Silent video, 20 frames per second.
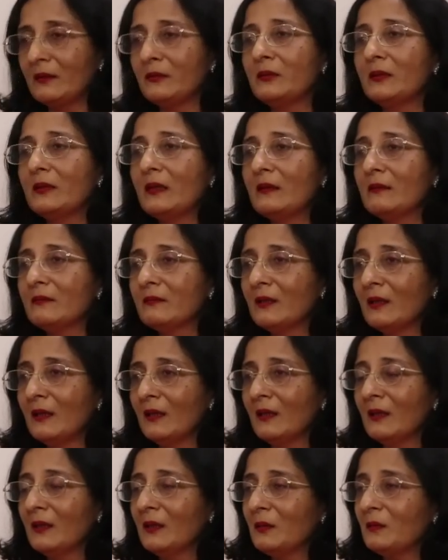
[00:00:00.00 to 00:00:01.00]
And then
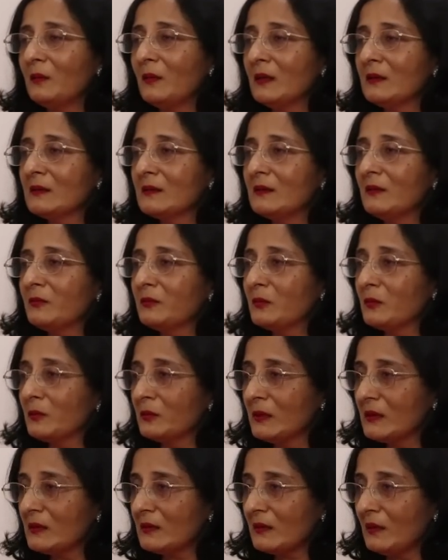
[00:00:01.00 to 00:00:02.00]
once the
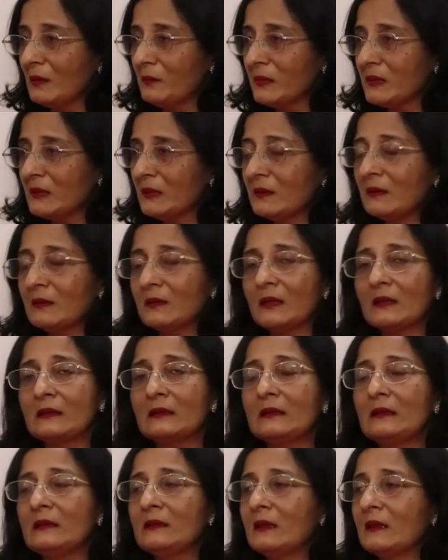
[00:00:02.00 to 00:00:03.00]
tourist comes here, they
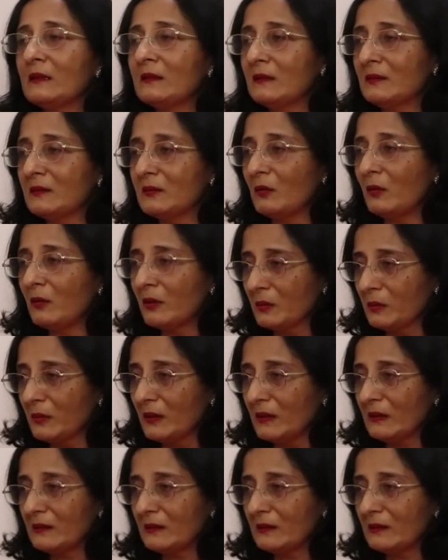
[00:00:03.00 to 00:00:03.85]
see that it's horrible.